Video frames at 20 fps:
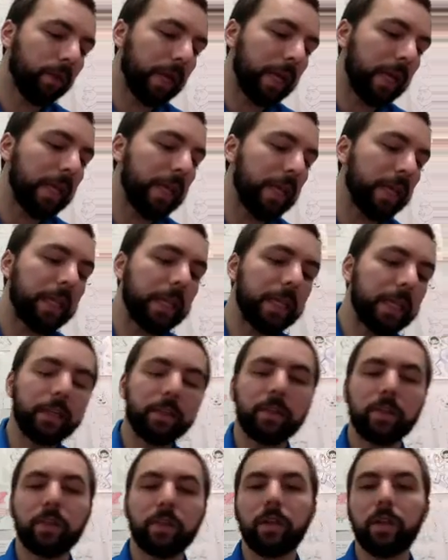in
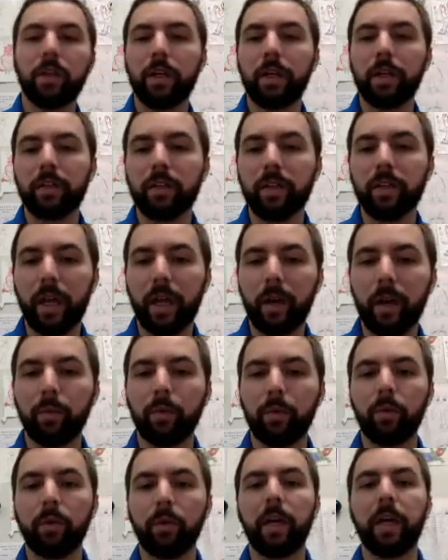this
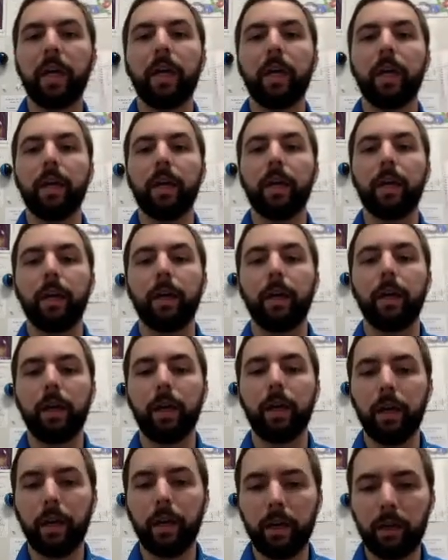example,
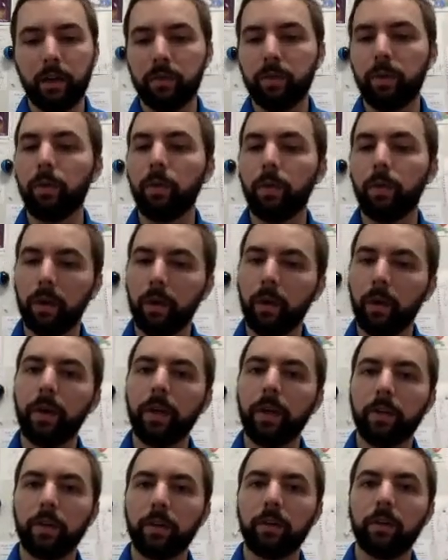it is what we're
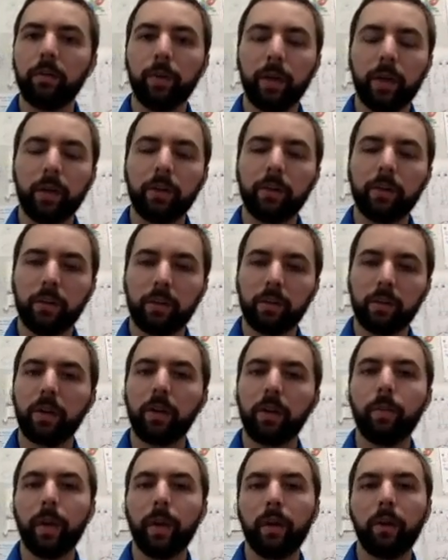going to do because it's going
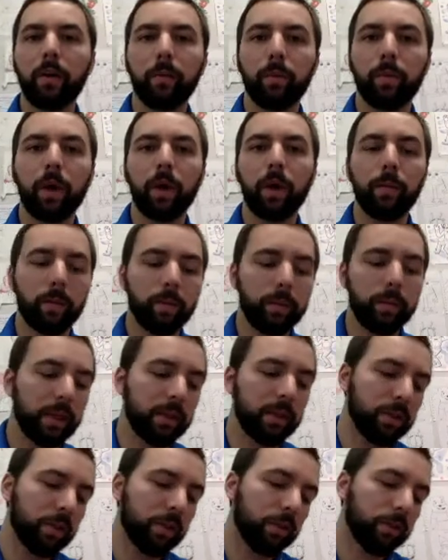to make our problem
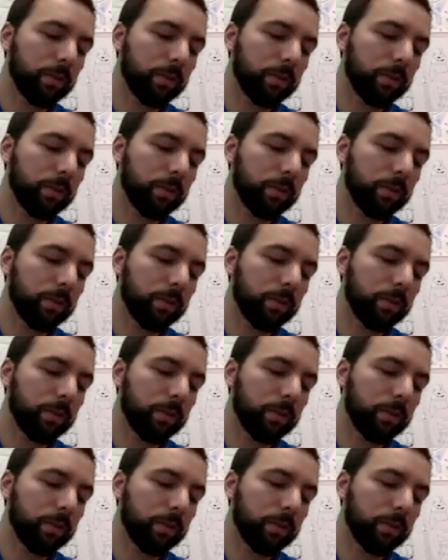easier.